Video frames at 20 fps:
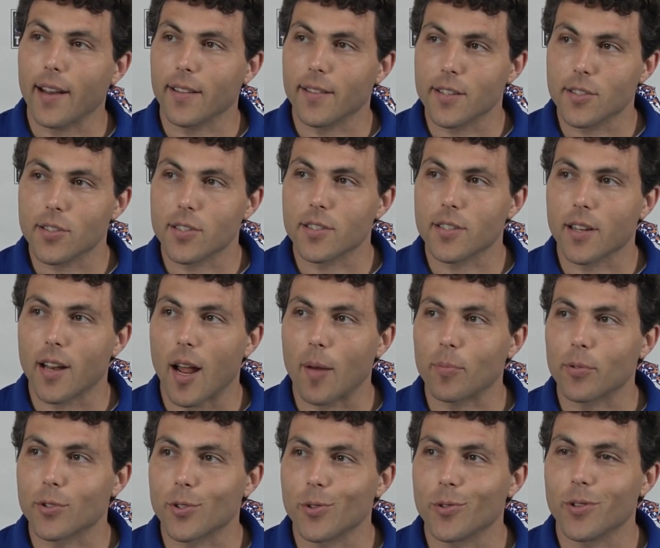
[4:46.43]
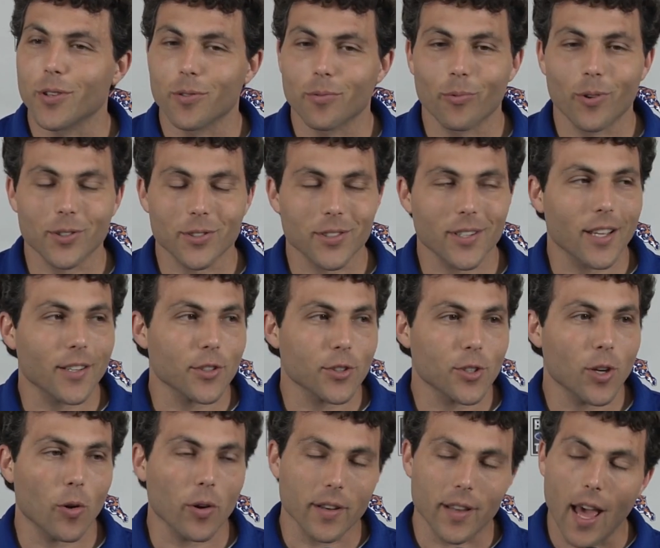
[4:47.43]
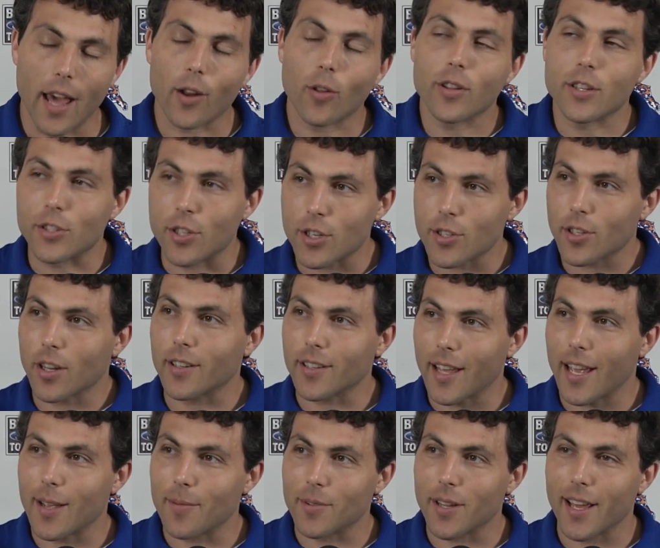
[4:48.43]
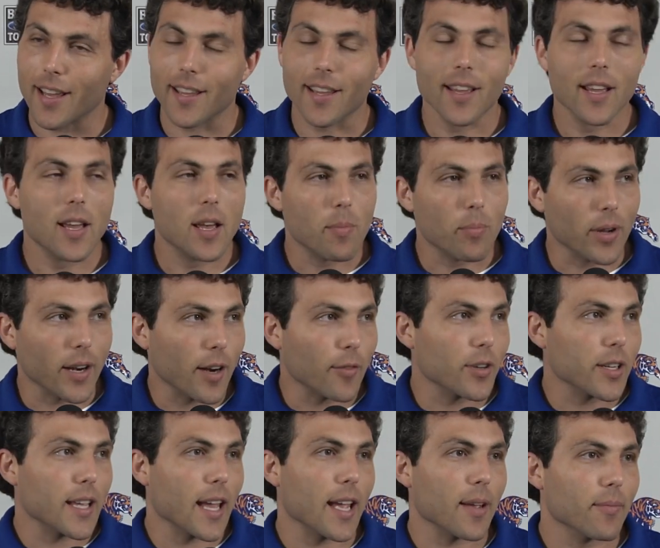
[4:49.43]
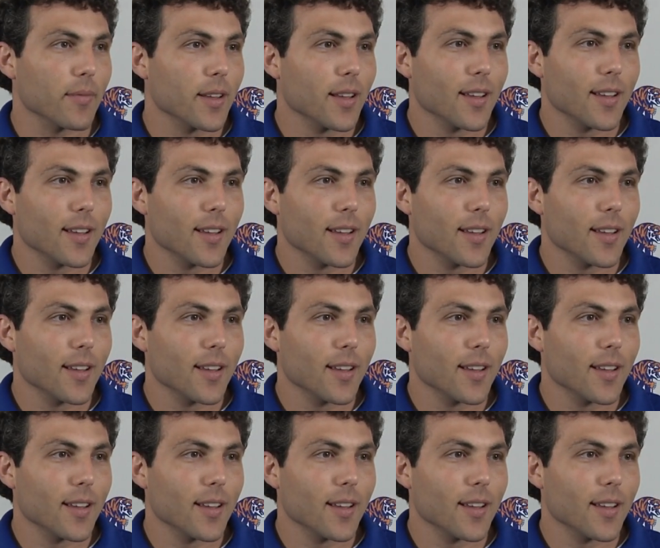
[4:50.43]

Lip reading: And this is an opportunity once again to show it, not only just on game day, but every game.